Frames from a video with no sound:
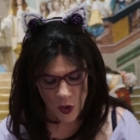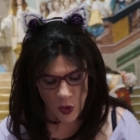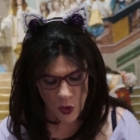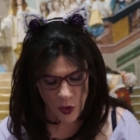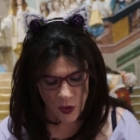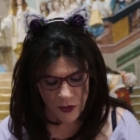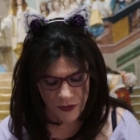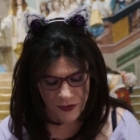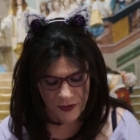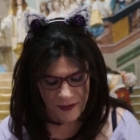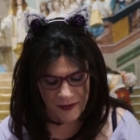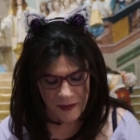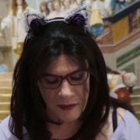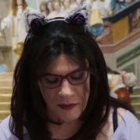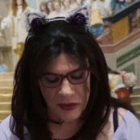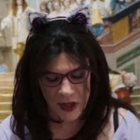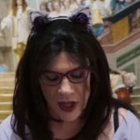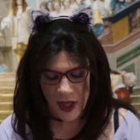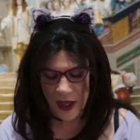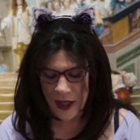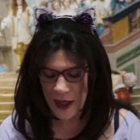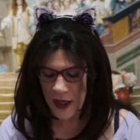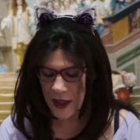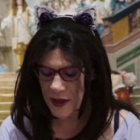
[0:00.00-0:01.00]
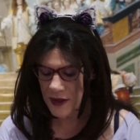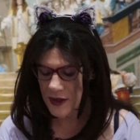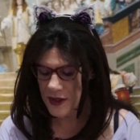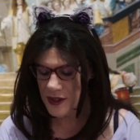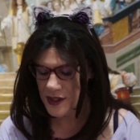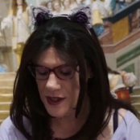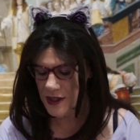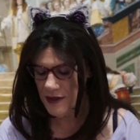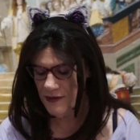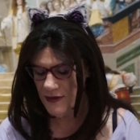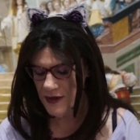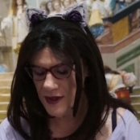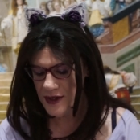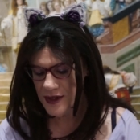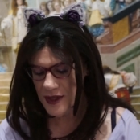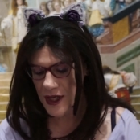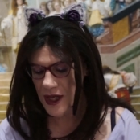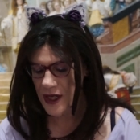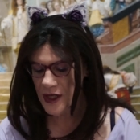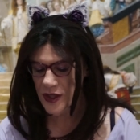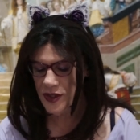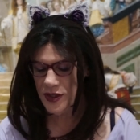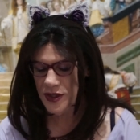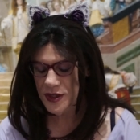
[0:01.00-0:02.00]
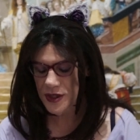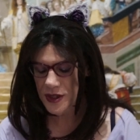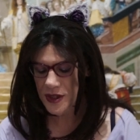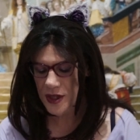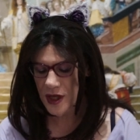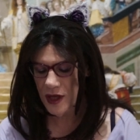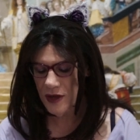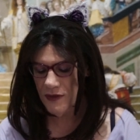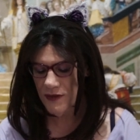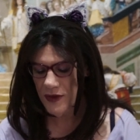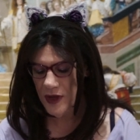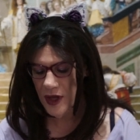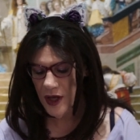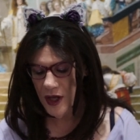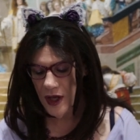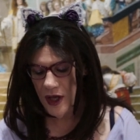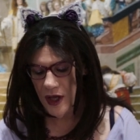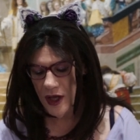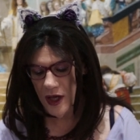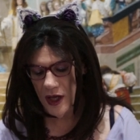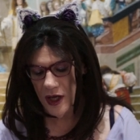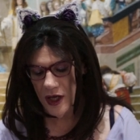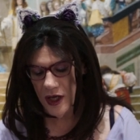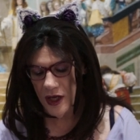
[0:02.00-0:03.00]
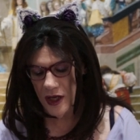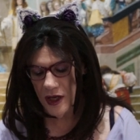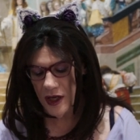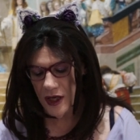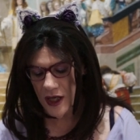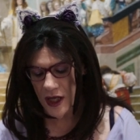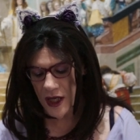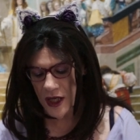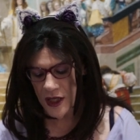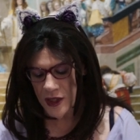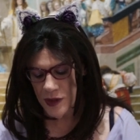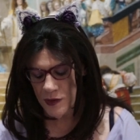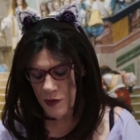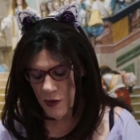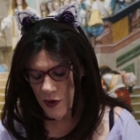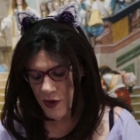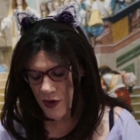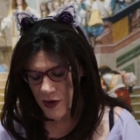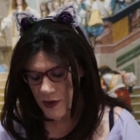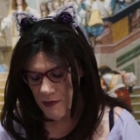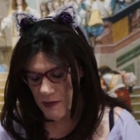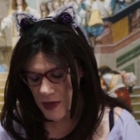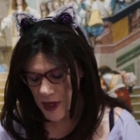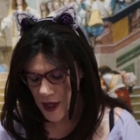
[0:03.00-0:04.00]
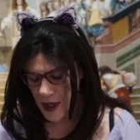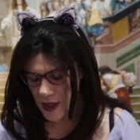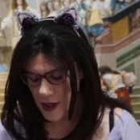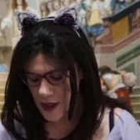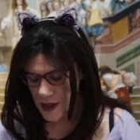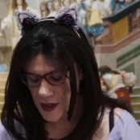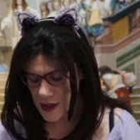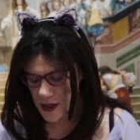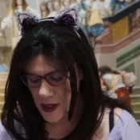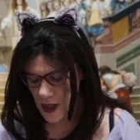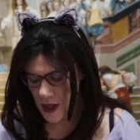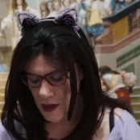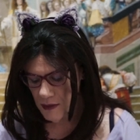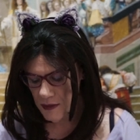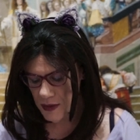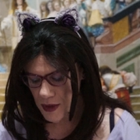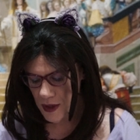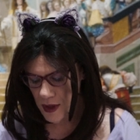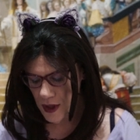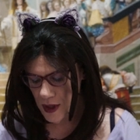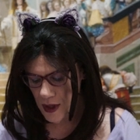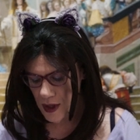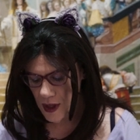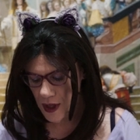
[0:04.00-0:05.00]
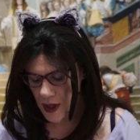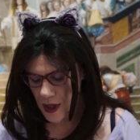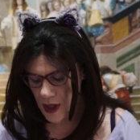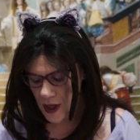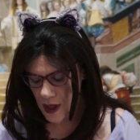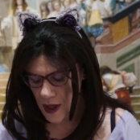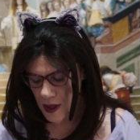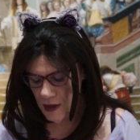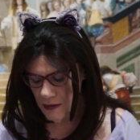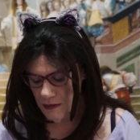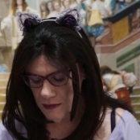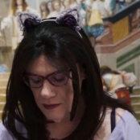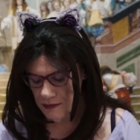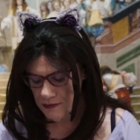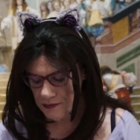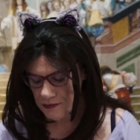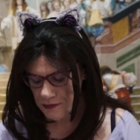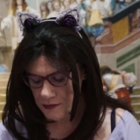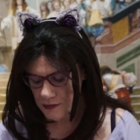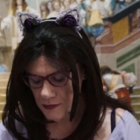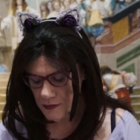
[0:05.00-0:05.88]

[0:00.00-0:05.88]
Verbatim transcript: or if you've been playing any of the Cepheus engine stuff, is worth picking this up. Um,